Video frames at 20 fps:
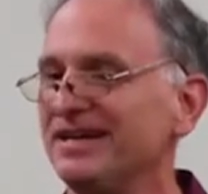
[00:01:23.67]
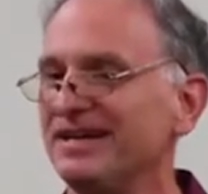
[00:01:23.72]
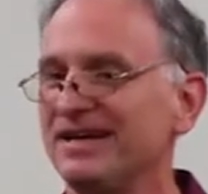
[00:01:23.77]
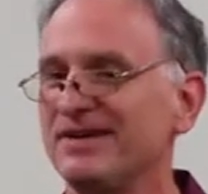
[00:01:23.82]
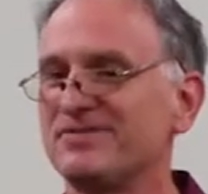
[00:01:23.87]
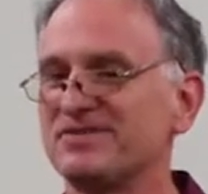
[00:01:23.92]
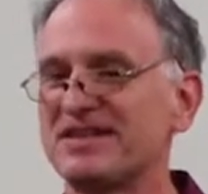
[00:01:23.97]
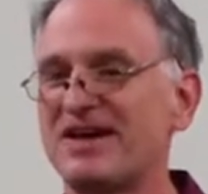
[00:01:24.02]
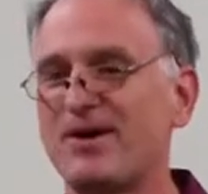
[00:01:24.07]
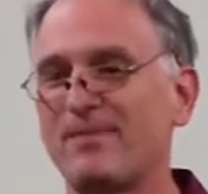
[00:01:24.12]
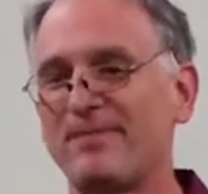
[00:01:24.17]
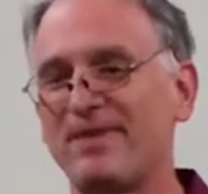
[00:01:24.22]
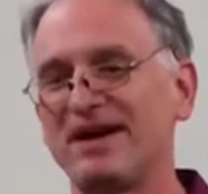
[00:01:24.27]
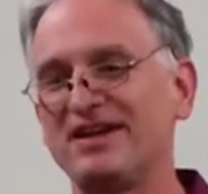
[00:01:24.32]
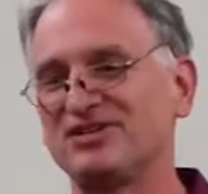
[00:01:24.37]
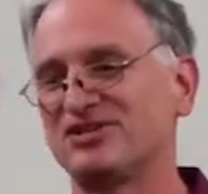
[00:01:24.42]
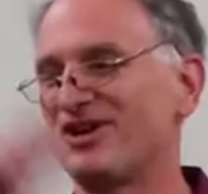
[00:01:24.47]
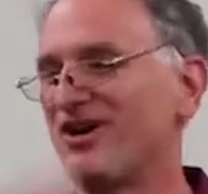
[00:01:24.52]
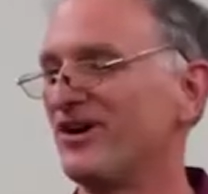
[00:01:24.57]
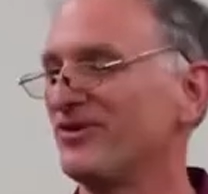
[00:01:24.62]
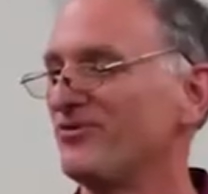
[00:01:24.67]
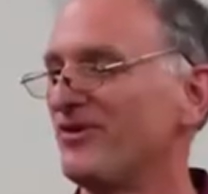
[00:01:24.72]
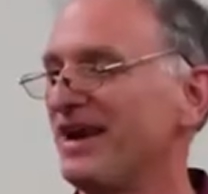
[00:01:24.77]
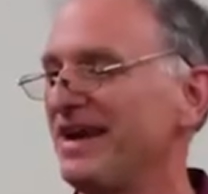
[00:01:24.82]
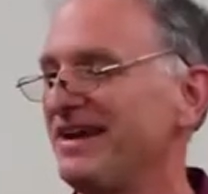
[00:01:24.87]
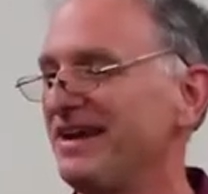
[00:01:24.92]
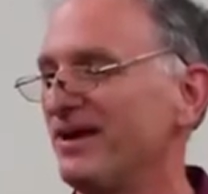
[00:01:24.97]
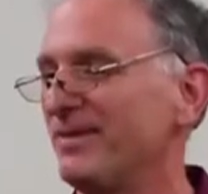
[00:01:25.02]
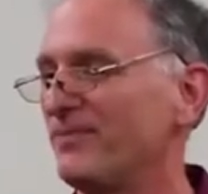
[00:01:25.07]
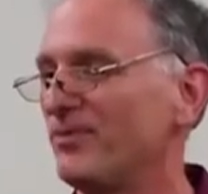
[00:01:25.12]
It was out by John
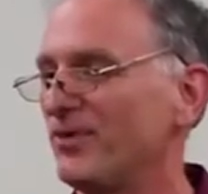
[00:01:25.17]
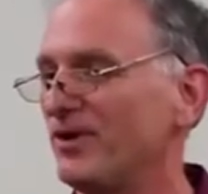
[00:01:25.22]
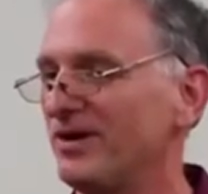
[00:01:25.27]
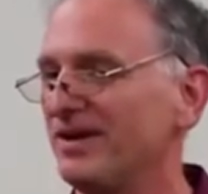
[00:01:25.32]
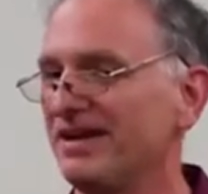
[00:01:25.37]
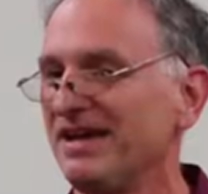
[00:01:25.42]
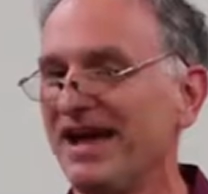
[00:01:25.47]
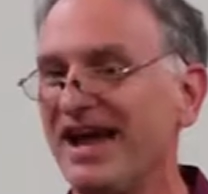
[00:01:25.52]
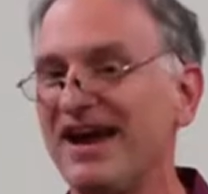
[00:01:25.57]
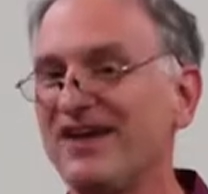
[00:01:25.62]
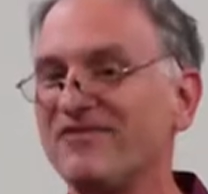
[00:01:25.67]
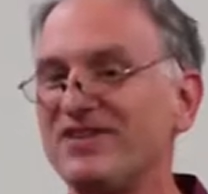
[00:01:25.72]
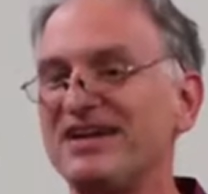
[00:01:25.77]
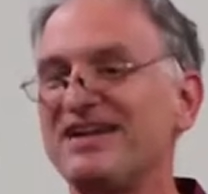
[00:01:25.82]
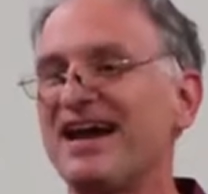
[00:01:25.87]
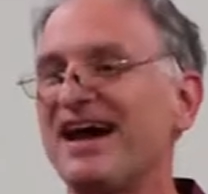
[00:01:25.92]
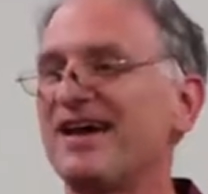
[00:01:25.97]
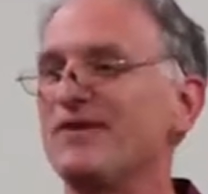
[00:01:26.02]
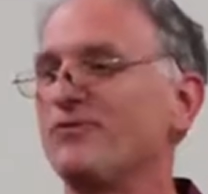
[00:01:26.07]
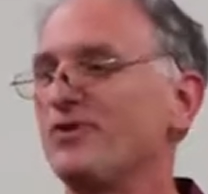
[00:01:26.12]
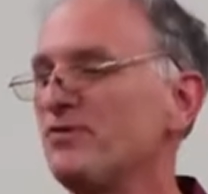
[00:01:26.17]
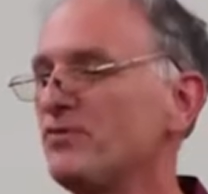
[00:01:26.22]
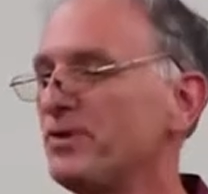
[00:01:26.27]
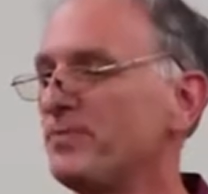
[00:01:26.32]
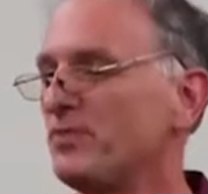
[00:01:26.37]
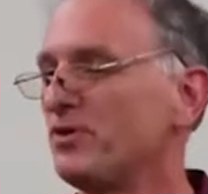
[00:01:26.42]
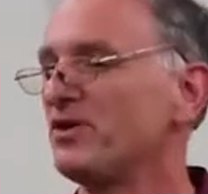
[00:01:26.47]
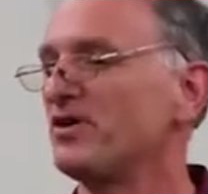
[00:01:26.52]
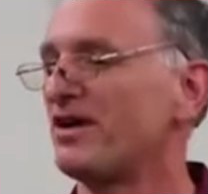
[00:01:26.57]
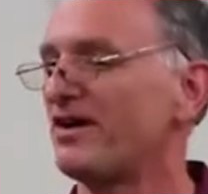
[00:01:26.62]
Wayne Airport. Every night we
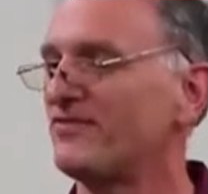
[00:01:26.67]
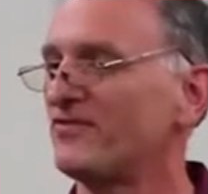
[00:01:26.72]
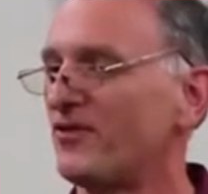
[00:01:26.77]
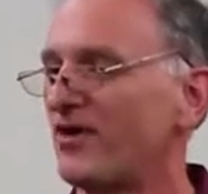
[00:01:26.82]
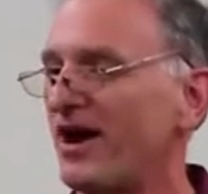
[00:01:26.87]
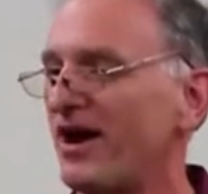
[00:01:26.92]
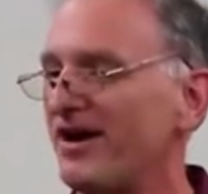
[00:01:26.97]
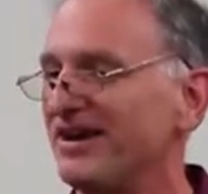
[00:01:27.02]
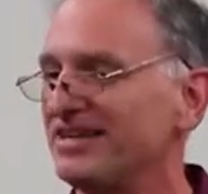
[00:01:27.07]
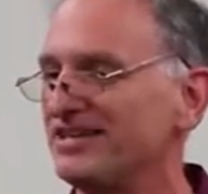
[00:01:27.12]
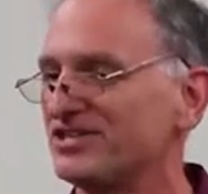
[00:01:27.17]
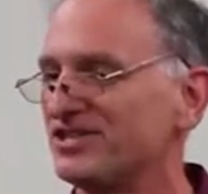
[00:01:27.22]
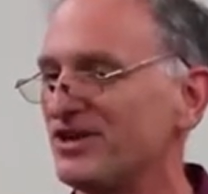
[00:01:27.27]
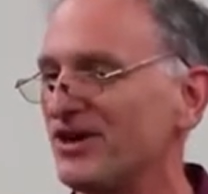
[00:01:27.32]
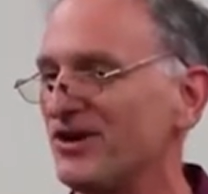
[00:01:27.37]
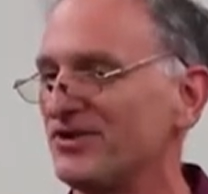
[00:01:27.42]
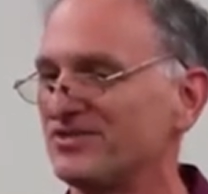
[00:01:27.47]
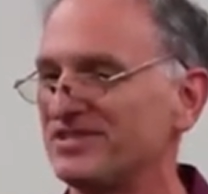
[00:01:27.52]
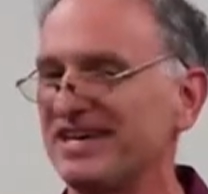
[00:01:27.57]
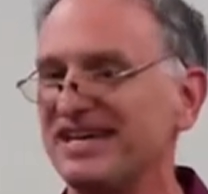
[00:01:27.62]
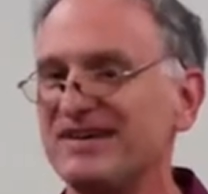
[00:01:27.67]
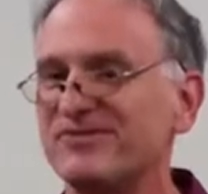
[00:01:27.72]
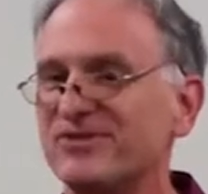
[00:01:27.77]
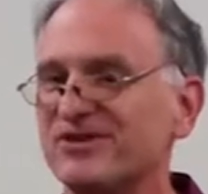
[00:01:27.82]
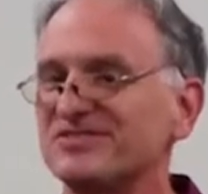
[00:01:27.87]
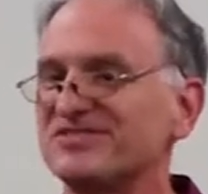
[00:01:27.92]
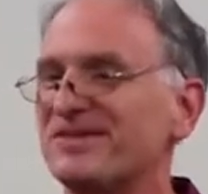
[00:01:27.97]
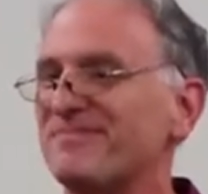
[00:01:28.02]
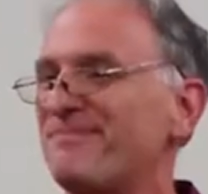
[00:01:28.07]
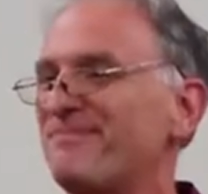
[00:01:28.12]
would put on variety shows. It
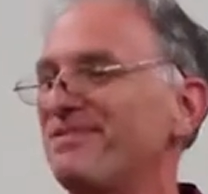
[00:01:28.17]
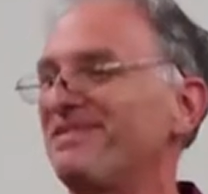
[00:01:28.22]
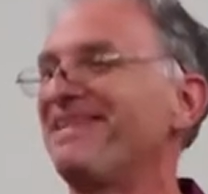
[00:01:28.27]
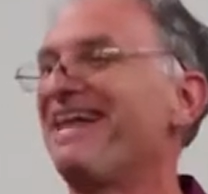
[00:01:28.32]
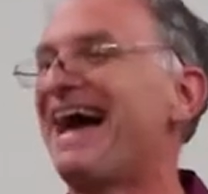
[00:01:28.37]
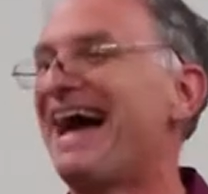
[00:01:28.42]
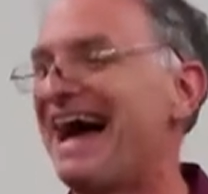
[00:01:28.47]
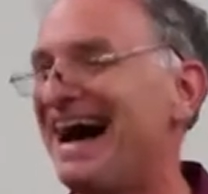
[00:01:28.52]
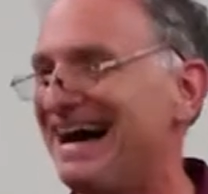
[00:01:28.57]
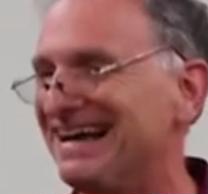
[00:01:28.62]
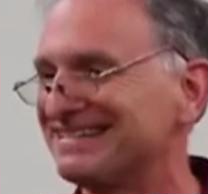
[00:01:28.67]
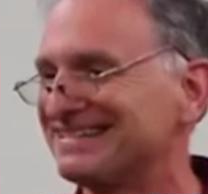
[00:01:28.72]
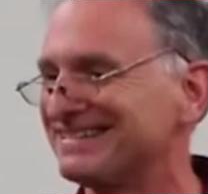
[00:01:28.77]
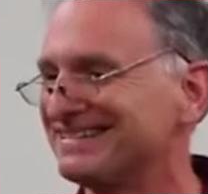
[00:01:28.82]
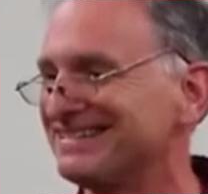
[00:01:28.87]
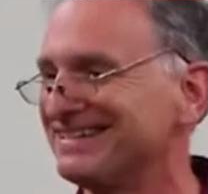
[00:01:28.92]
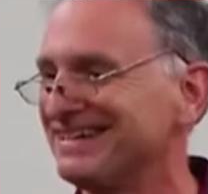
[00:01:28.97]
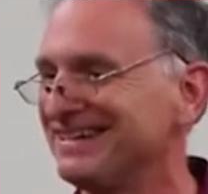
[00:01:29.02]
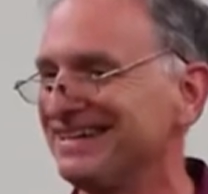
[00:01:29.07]
was a blast.